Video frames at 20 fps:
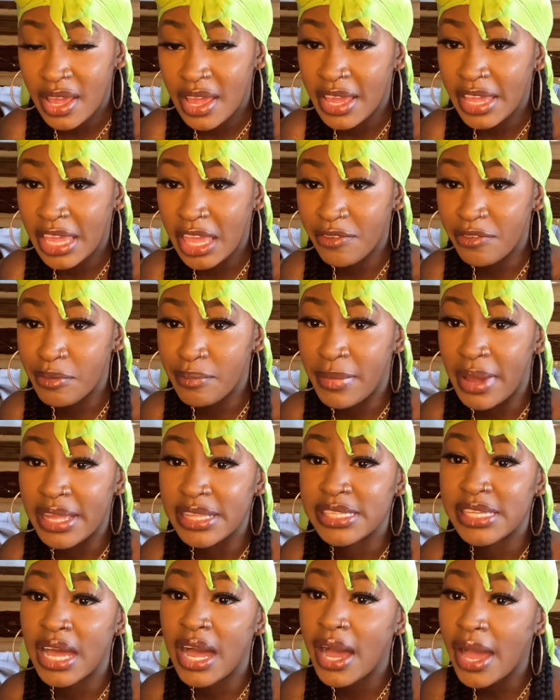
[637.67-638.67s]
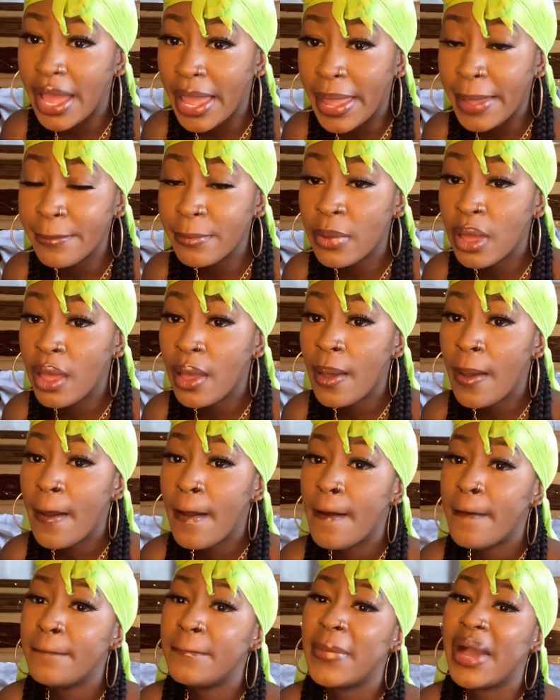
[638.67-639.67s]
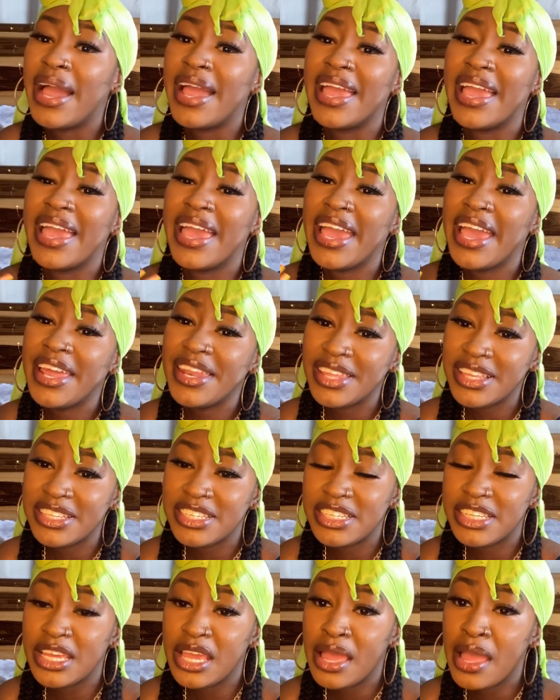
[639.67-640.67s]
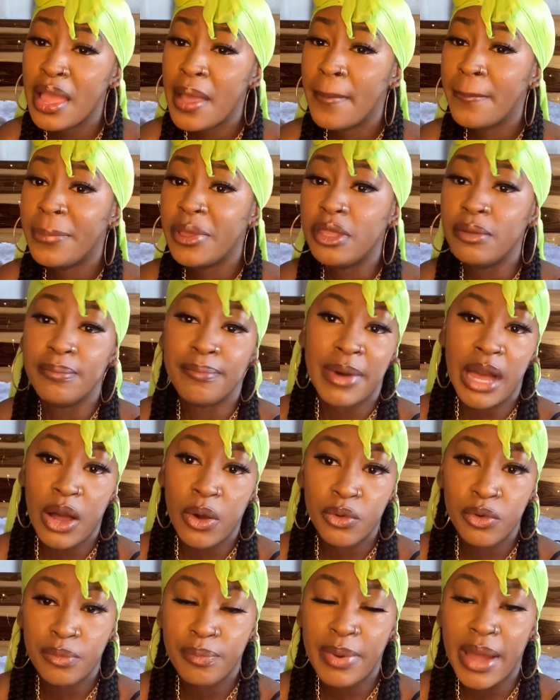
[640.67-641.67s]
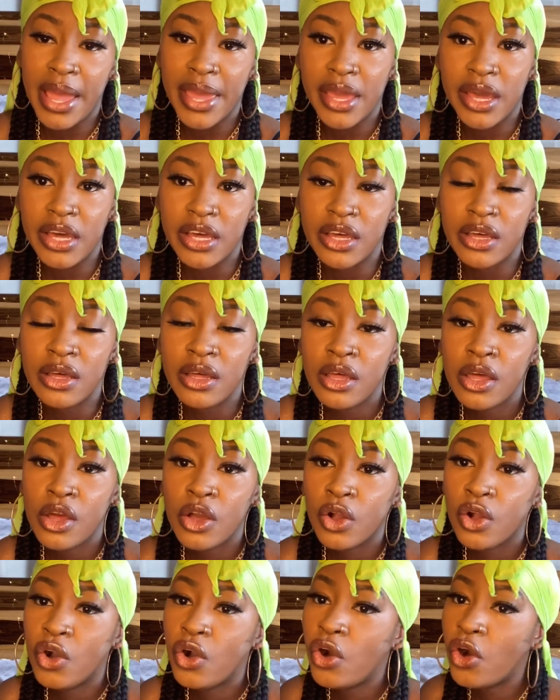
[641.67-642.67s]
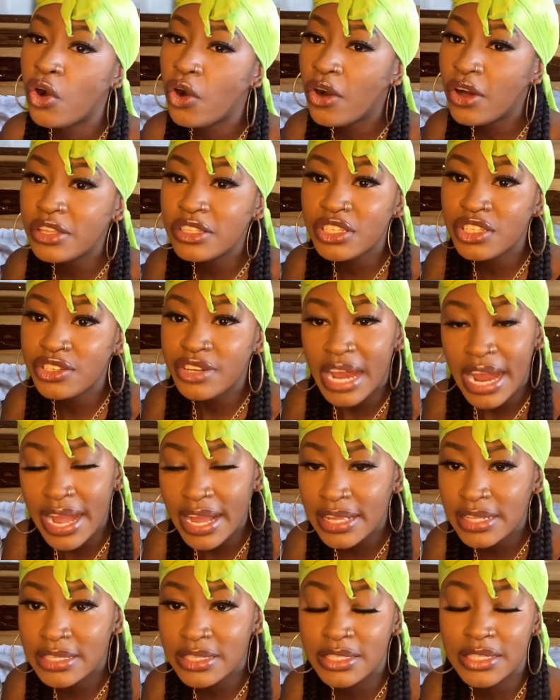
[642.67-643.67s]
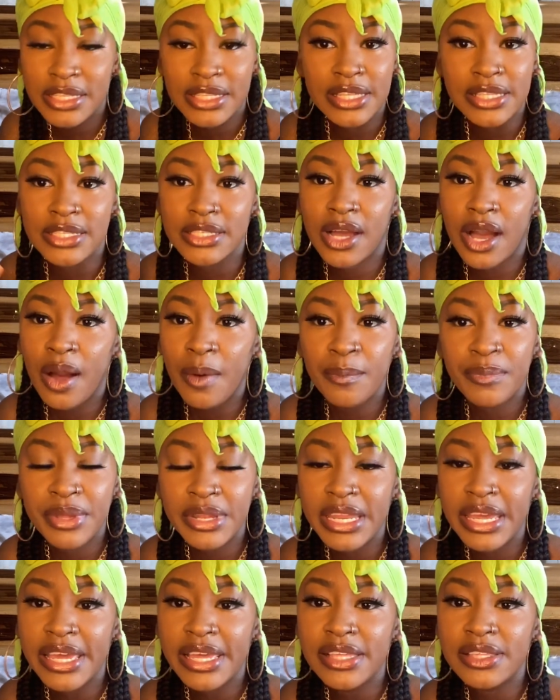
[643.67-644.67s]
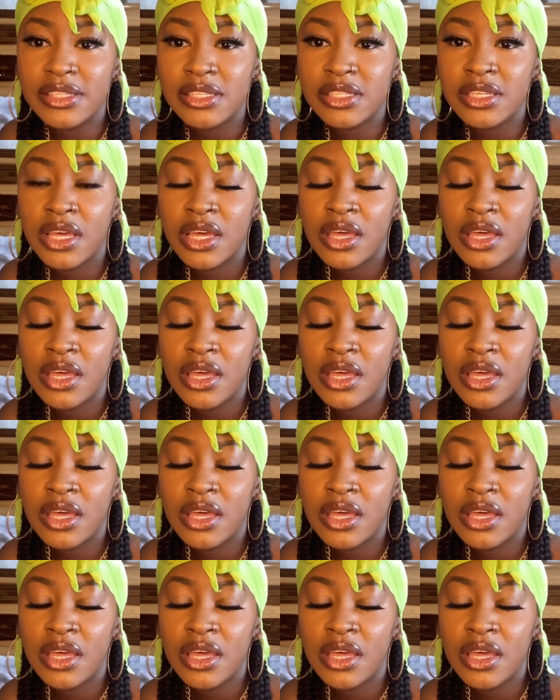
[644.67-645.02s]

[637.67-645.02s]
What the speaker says: giving my time, my energy, being bound by a contract to these companies.